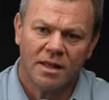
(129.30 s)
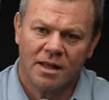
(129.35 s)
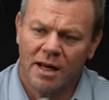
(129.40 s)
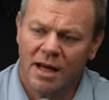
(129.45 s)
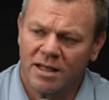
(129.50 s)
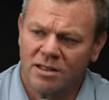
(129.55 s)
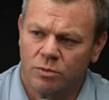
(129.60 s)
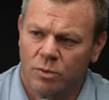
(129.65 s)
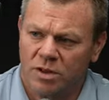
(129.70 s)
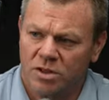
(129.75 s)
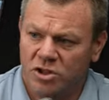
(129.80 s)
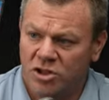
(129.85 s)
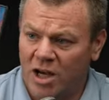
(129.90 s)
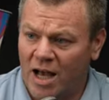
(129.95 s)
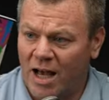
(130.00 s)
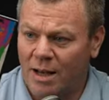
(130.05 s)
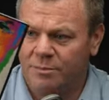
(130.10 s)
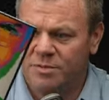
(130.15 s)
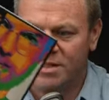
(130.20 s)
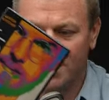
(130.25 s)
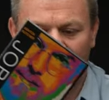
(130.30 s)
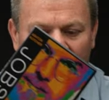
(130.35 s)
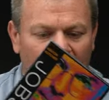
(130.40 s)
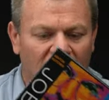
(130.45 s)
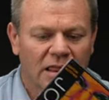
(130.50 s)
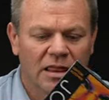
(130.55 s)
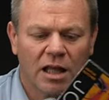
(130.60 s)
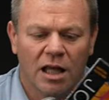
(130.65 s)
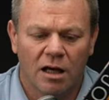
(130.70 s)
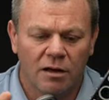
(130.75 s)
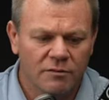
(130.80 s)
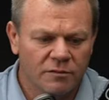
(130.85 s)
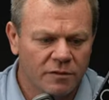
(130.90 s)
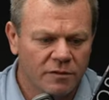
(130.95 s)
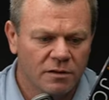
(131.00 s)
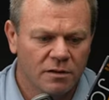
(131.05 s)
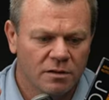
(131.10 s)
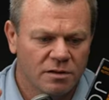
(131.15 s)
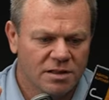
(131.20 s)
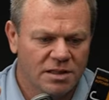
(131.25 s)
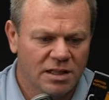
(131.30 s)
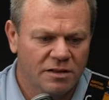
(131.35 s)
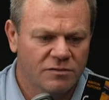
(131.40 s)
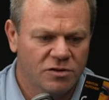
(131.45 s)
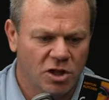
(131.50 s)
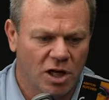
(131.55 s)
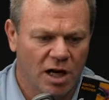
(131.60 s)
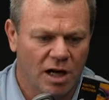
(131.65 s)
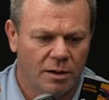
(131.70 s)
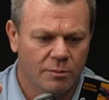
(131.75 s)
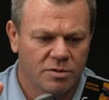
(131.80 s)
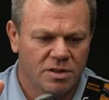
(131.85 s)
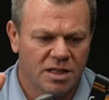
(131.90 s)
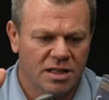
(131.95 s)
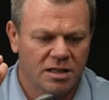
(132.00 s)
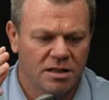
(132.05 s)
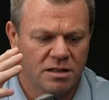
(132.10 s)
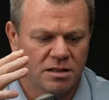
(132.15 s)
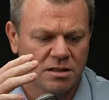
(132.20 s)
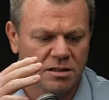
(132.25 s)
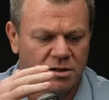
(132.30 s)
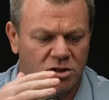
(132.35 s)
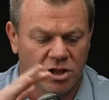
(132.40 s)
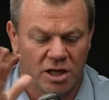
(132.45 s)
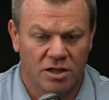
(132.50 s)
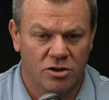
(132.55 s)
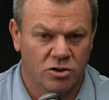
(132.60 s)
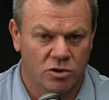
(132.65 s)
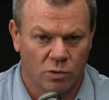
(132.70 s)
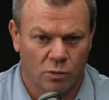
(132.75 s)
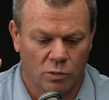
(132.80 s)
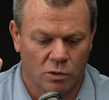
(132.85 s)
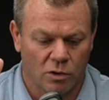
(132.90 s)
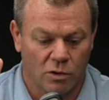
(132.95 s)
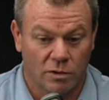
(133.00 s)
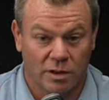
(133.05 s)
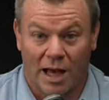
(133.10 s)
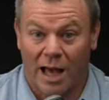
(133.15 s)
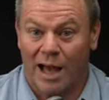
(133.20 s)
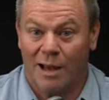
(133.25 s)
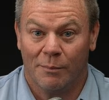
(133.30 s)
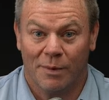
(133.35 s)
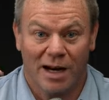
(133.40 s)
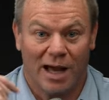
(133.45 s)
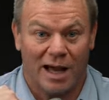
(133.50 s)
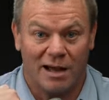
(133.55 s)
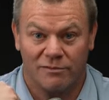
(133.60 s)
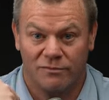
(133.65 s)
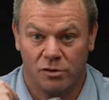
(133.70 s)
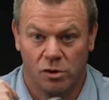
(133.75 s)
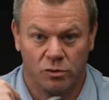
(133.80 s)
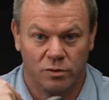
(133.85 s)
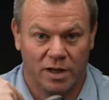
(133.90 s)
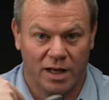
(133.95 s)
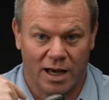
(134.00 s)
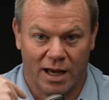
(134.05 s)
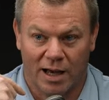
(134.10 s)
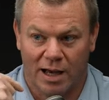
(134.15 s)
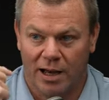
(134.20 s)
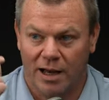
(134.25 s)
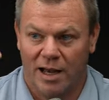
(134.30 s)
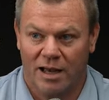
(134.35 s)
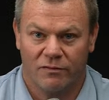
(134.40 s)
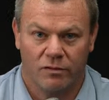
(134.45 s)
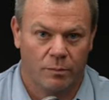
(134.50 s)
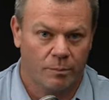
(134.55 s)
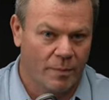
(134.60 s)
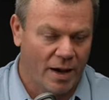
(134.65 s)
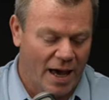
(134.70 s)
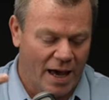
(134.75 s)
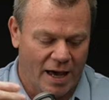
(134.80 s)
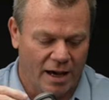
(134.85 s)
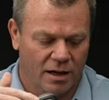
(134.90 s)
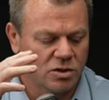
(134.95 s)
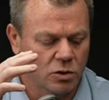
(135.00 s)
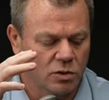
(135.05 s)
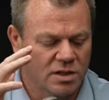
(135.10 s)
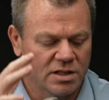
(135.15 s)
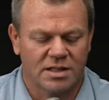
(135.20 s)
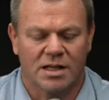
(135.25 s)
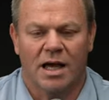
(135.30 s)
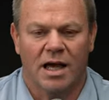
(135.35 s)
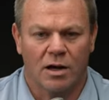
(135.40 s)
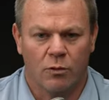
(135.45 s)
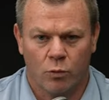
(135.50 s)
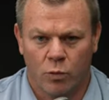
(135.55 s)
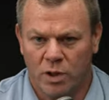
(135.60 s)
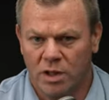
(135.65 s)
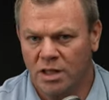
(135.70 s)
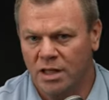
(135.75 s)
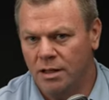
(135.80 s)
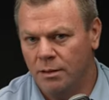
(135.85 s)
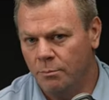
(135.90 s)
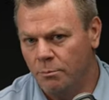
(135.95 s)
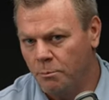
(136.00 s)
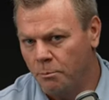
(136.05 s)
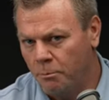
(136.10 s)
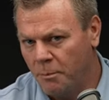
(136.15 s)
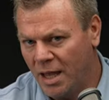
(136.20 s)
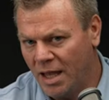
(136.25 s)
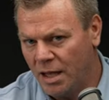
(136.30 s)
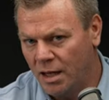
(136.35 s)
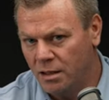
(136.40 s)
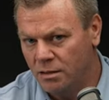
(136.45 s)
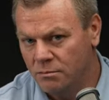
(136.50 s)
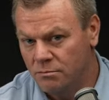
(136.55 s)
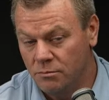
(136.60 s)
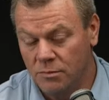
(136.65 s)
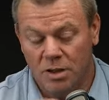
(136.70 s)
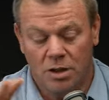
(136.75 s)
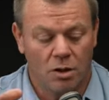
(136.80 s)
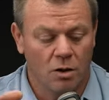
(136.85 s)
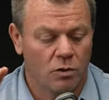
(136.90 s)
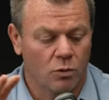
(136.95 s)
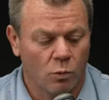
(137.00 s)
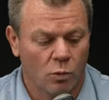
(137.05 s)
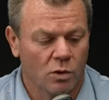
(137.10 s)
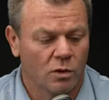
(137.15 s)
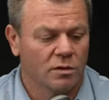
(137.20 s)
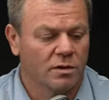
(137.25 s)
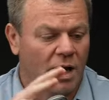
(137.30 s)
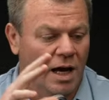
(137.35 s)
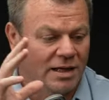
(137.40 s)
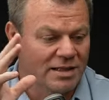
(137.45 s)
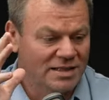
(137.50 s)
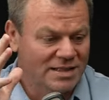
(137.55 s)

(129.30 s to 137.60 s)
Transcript: The next one, Jobs. I love Steve Jobs. He's changed the world. I'm an iPhone guy. I have a Mac. So this guy really made, you know, the world